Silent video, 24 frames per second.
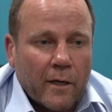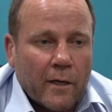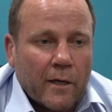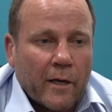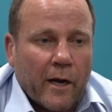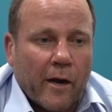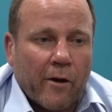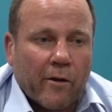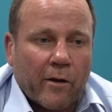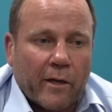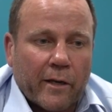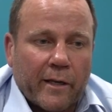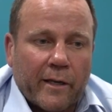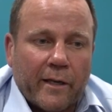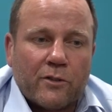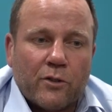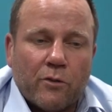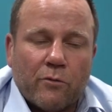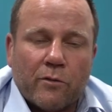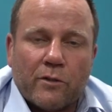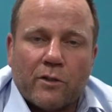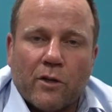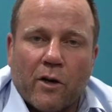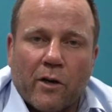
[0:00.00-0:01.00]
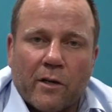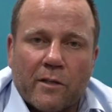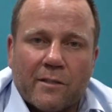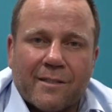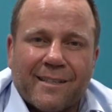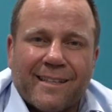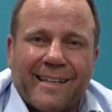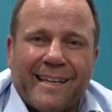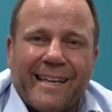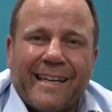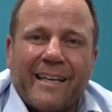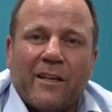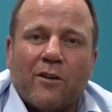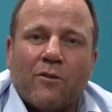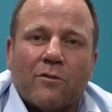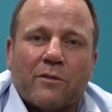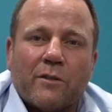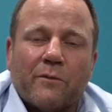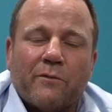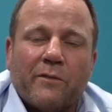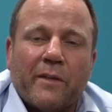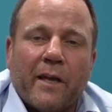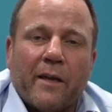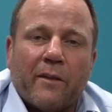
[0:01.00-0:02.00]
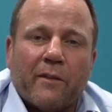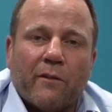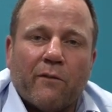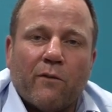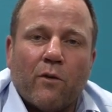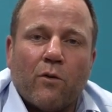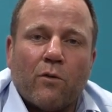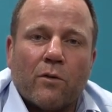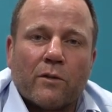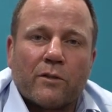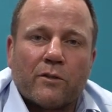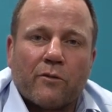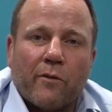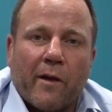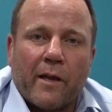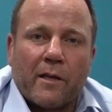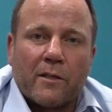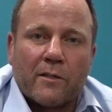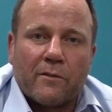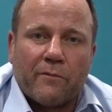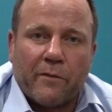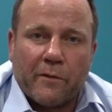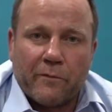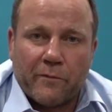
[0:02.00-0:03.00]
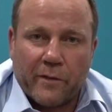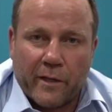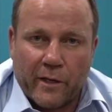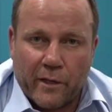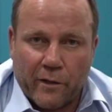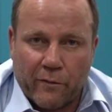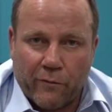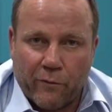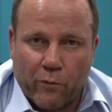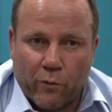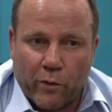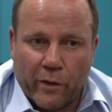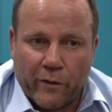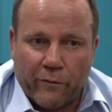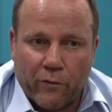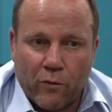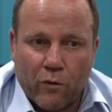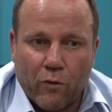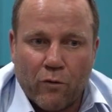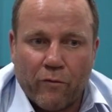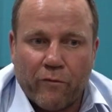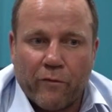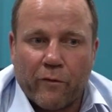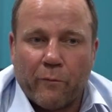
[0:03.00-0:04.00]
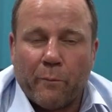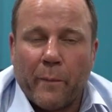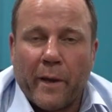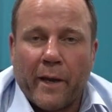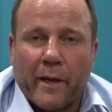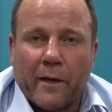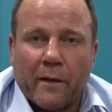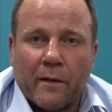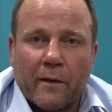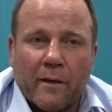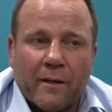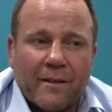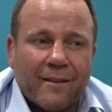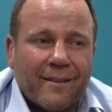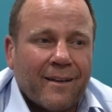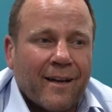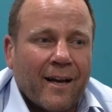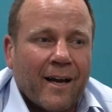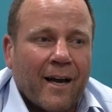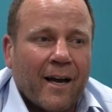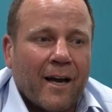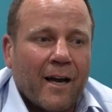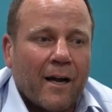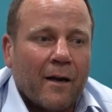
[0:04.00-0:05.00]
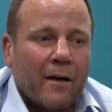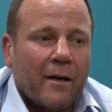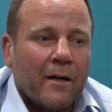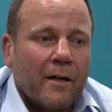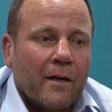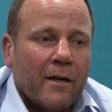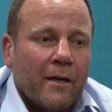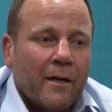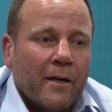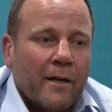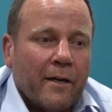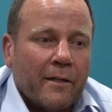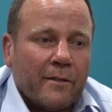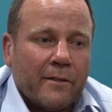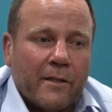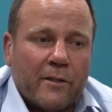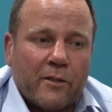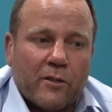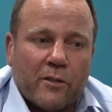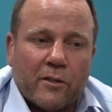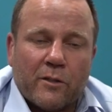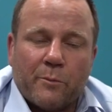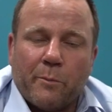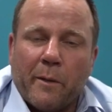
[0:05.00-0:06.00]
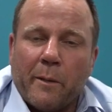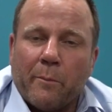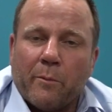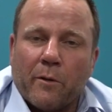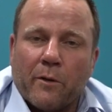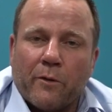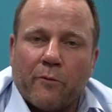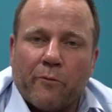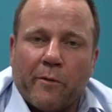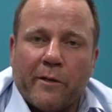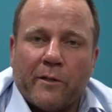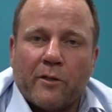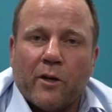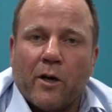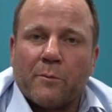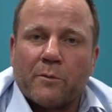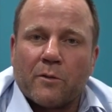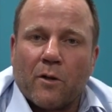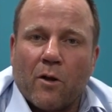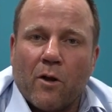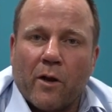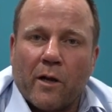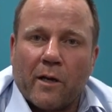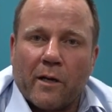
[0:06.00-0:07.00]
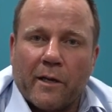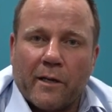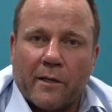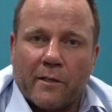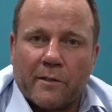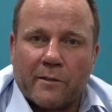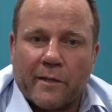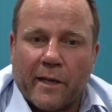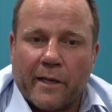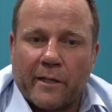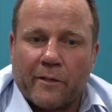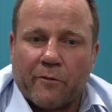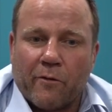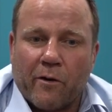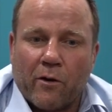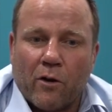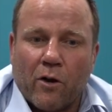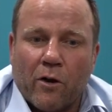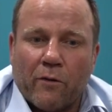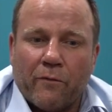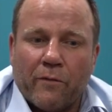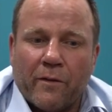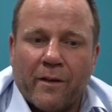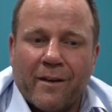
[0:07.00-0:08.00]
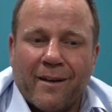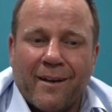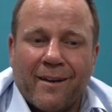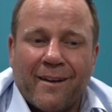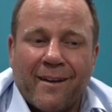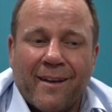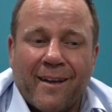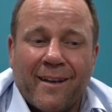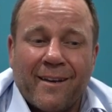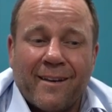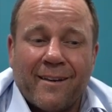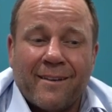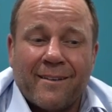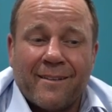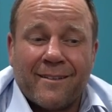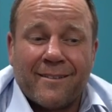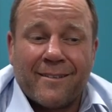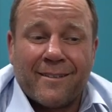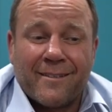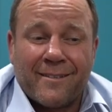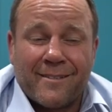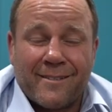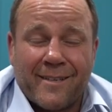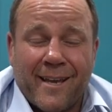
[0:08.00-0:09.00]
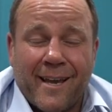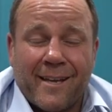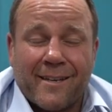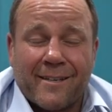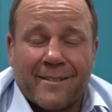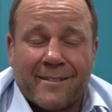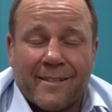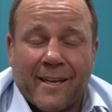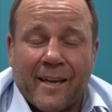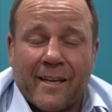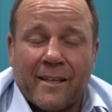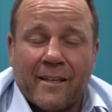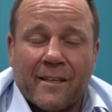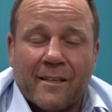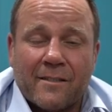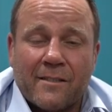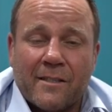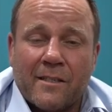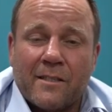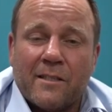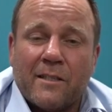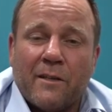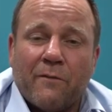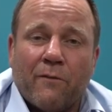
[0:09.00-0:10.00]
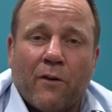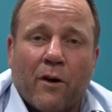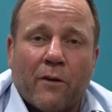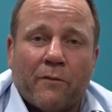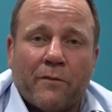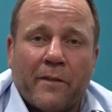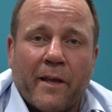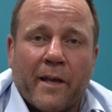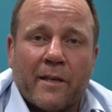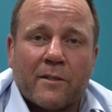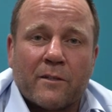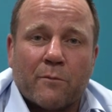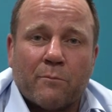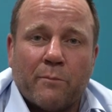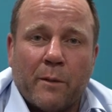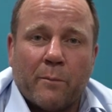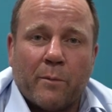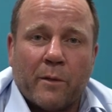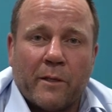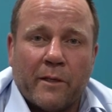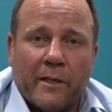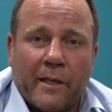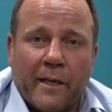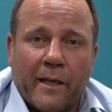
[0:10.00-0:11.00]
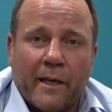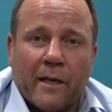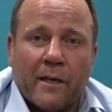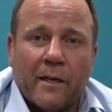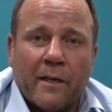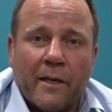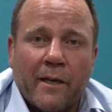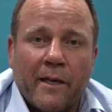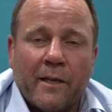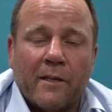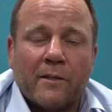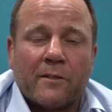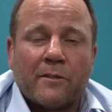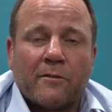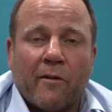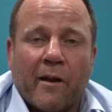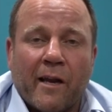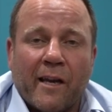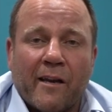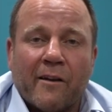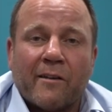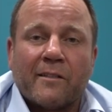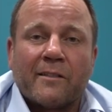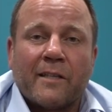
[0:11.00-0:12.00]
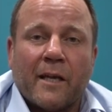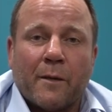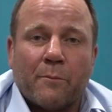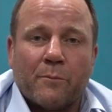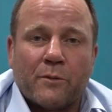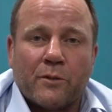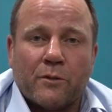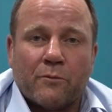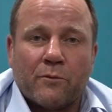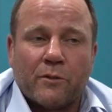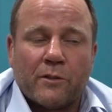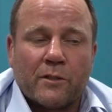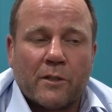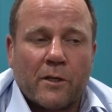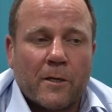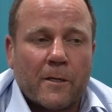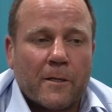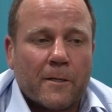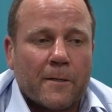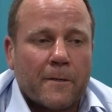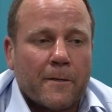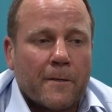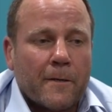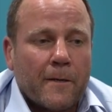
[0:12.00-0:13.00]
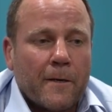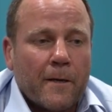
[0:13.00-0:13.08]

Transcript: Currently, suicide is the leading cause of death of all Australians 15 to 44 for men. Uh, indigenous people are three times likely to take their own life, and, and it's sad to say that 65,000 people a year in Australia attempt suicide.